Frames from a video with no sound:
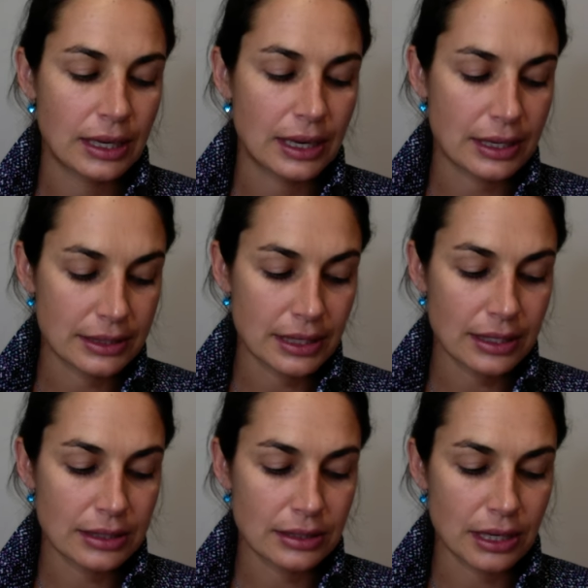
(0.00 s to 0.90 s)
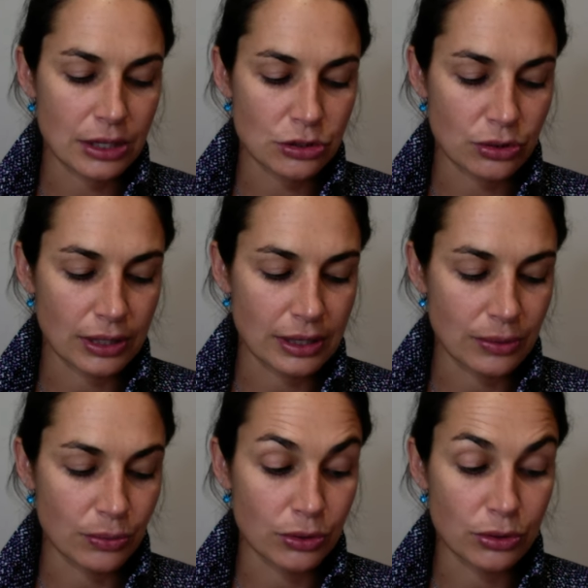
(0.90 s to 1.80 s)
as that is naturally
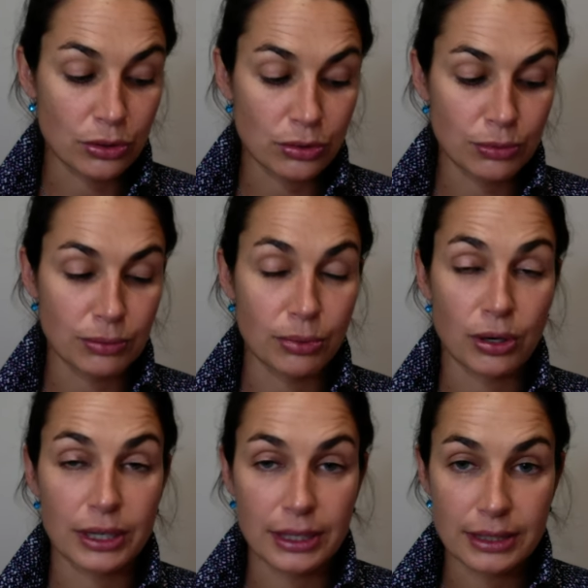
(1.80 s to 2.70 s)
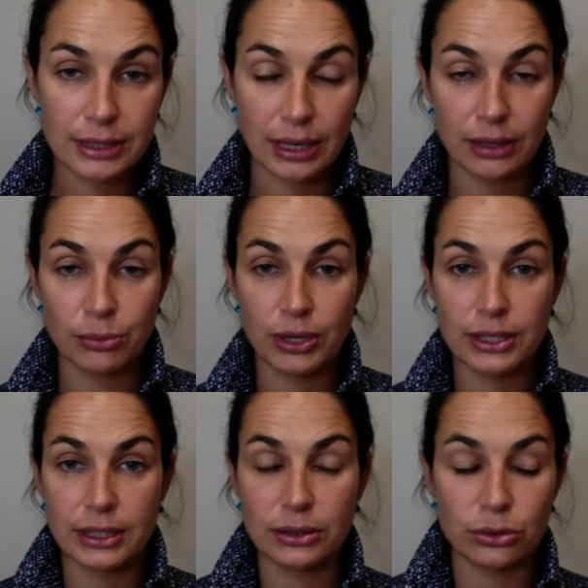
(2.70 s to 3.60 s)
what the human body is
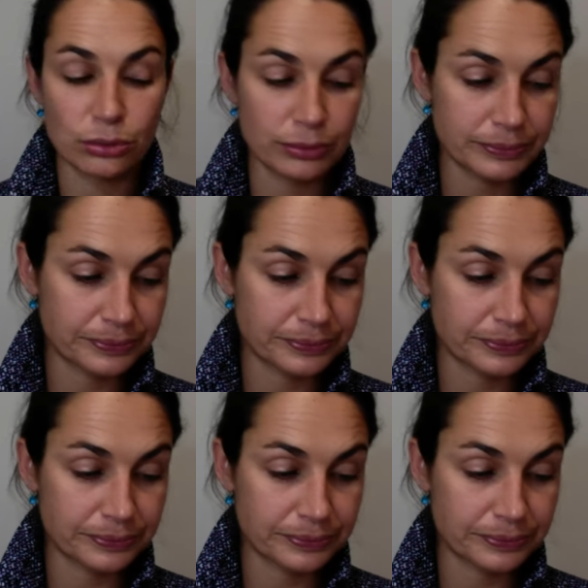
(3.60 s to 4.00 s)
calibrating to,